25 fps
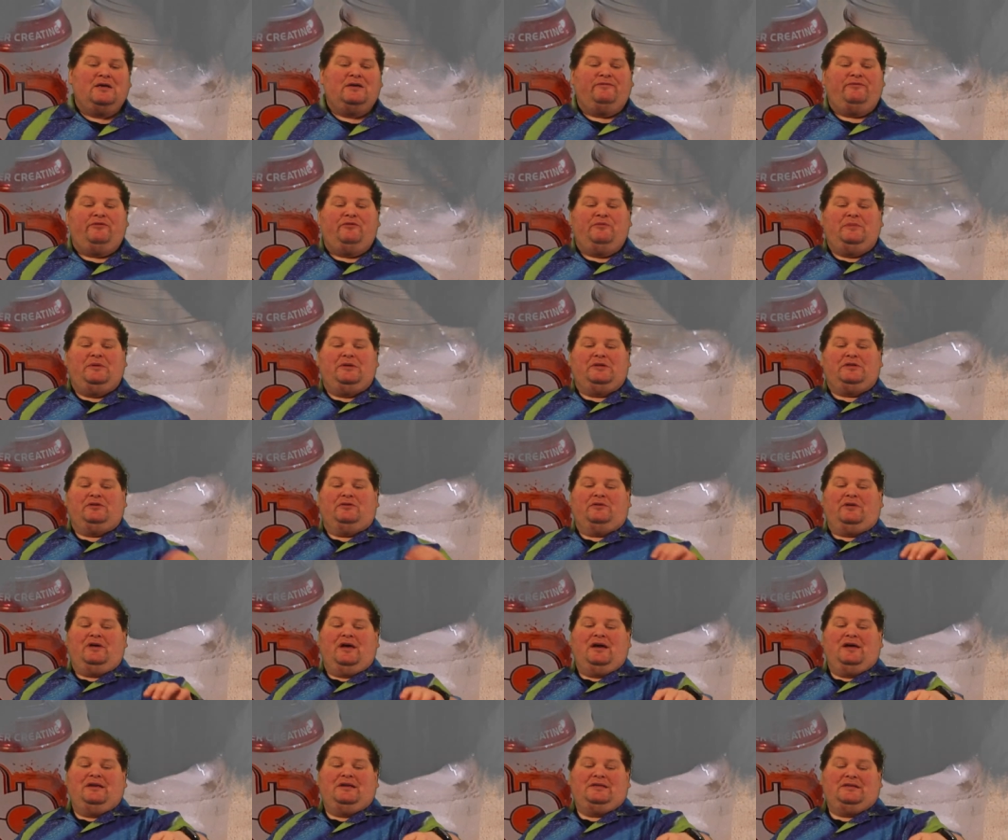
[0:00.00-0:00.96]
If you'd be so
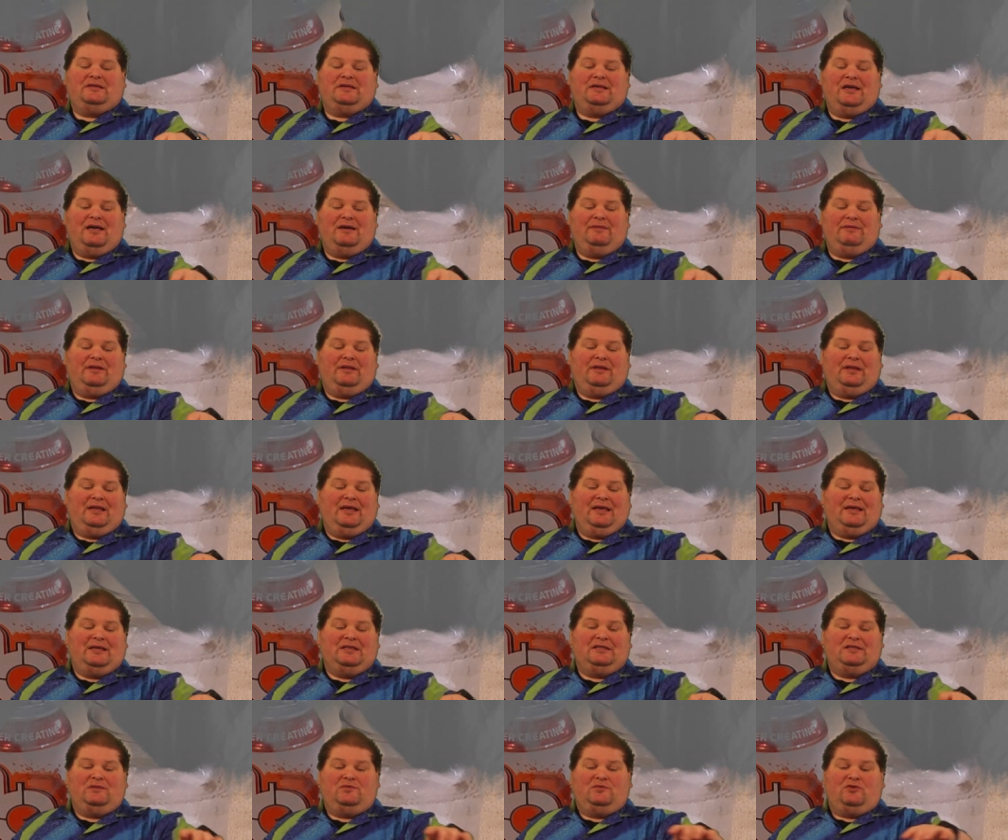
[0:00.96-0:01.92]
kind as to comment,
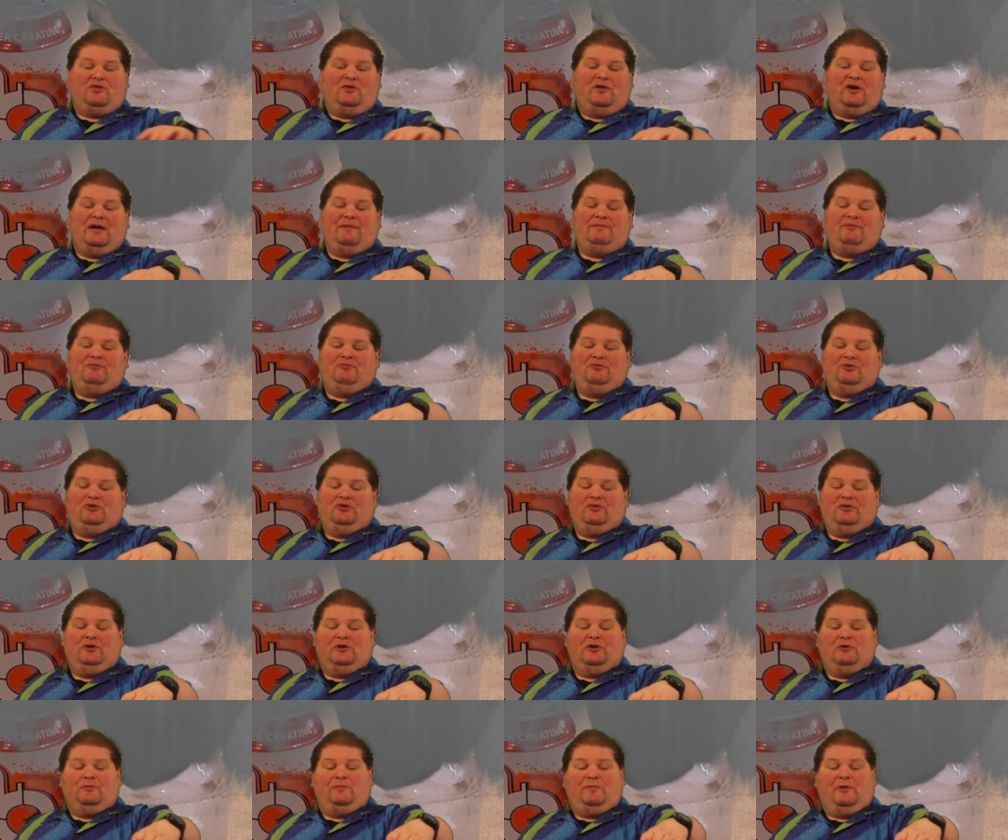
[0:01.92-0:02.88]
like, and subscribe, you'd be
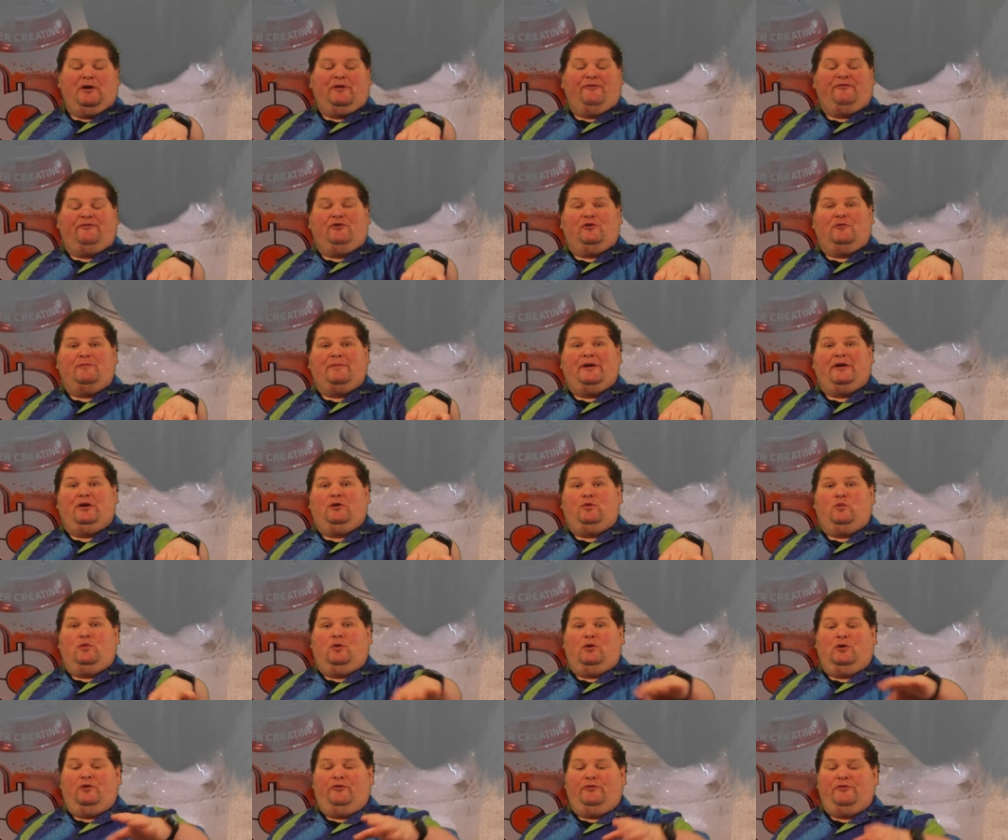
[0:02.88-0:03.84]
doing your part for a better
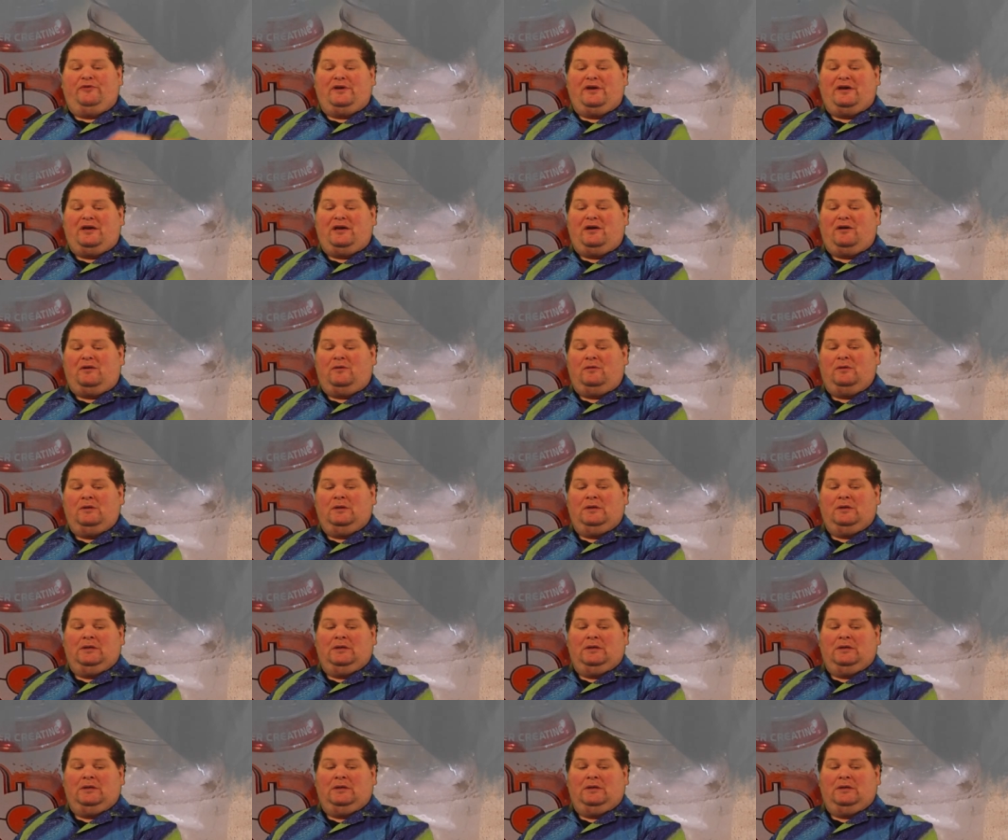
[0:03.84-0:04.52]
world now.